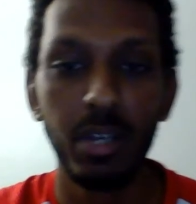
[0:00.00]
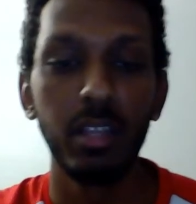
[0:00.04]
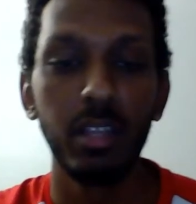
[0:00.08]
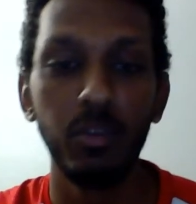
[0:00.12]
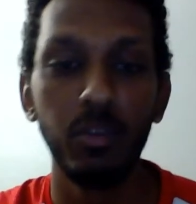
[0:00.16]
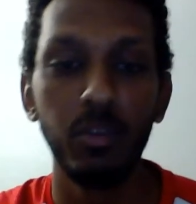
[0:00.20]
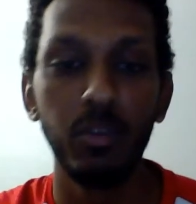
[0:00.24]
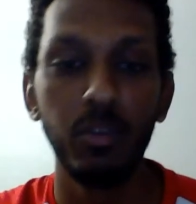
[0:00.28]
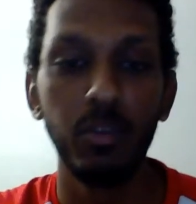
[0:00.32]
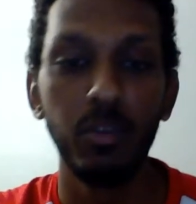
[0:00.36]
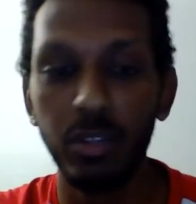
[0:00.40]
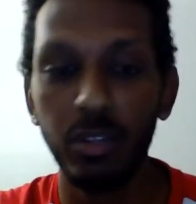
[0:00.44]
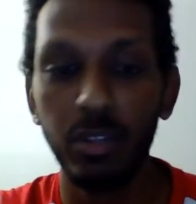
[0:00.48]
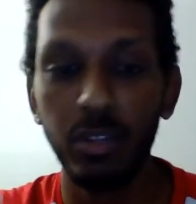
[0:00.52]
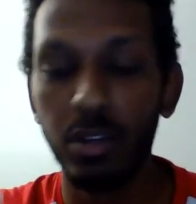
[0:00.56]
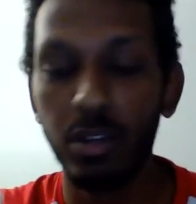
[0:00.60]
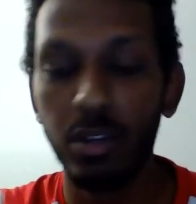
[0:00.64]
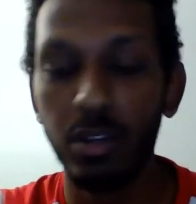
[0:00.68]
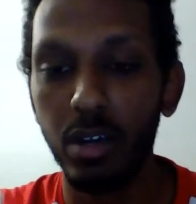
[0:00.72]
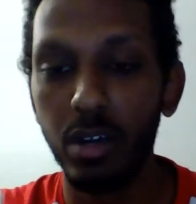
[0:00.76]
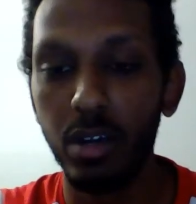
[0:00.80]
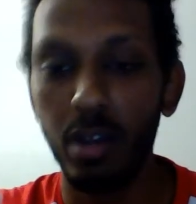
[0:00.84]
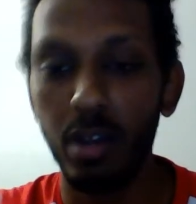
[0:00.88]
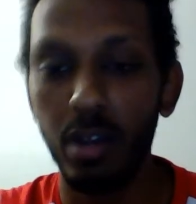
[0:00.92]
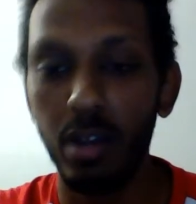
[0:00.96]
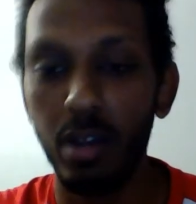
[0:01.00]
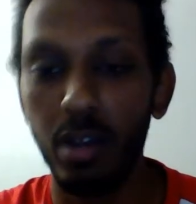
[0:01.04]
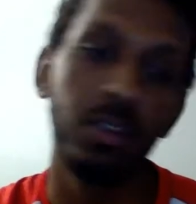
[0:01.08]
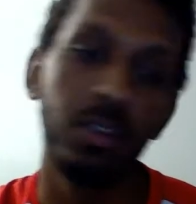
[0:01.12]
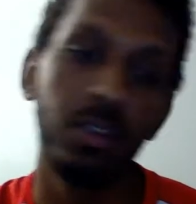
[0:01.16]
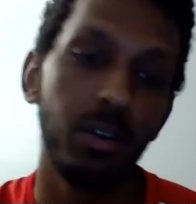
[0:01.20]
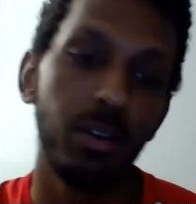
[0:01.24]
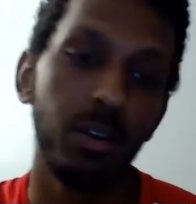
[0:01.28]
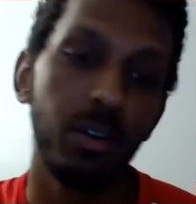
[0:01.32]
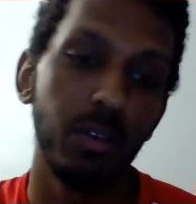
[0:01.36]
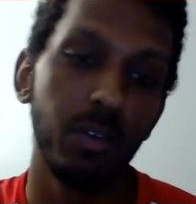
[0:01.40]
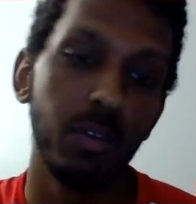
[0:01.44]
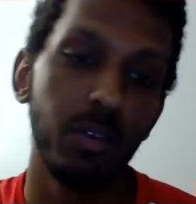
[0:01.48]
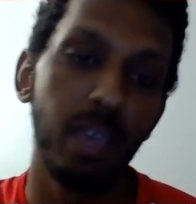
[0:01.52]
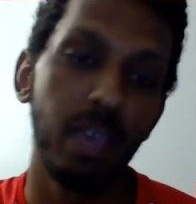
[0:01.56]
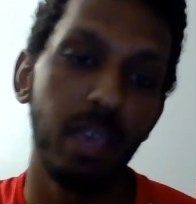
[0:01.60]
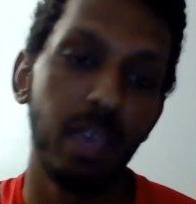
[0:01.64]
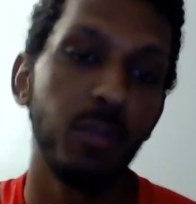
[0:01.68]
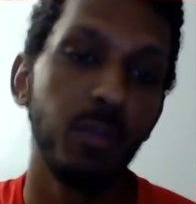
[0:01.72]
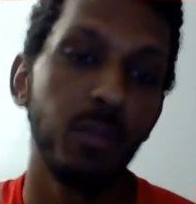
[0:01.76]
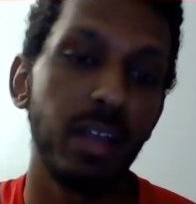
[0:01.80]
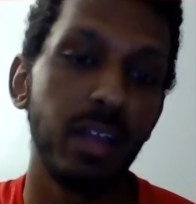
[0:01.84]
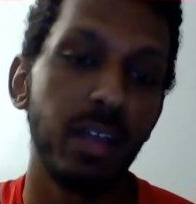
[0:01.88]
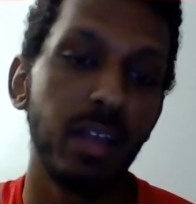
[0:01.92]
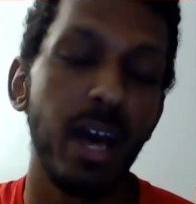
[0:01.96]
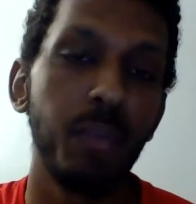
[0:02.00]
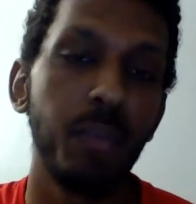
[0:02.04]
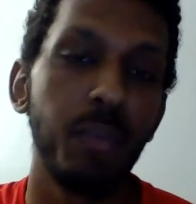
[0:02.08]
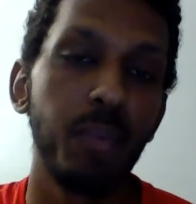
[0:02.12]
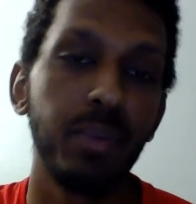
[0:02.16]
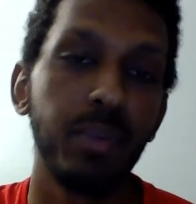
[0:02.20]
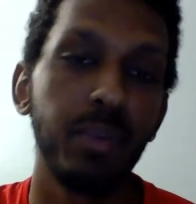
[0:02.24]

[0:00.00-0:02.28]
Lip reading: When you're, hit with the high